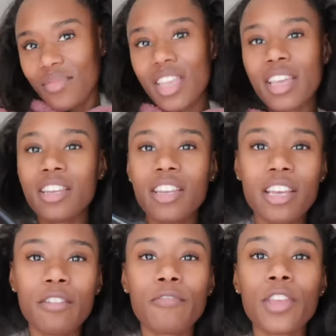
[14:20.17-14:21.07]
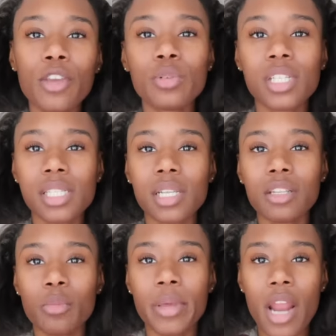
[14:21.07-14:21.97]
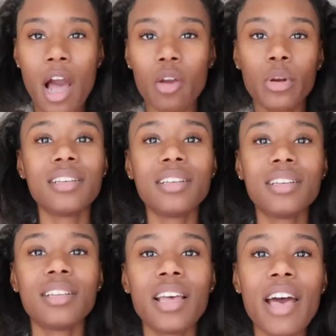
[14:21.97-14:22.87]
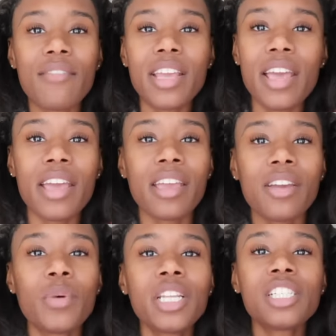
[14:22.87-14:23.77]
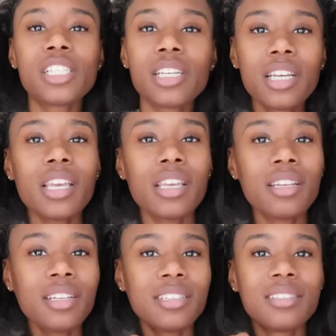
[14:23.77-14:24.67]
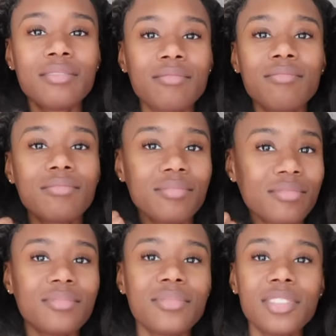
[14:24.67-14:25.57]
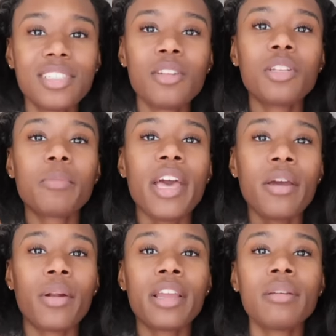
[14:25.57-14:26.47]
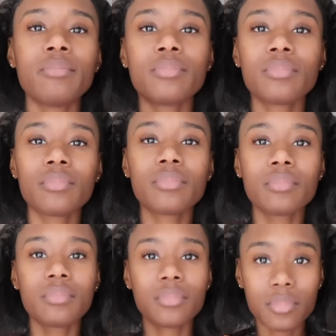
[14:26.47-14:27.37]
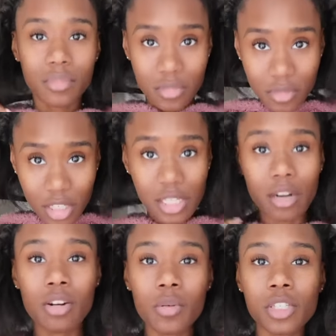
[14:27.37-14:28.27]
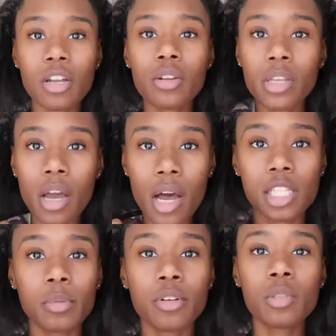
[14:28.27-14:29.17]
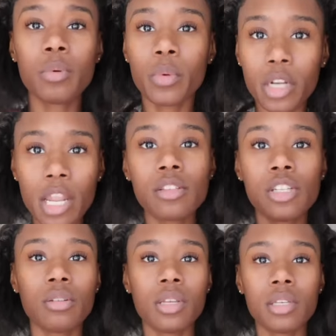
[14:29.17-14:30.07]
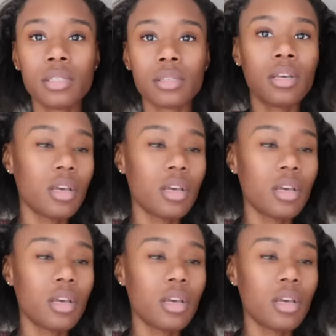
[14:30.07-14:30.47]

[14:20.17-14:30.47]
it could it could feel just a little bit awkward having it hang, which again, don't look bad, right? Because I don't know what y'all do in y'all hospitals, but we're allowed to do this.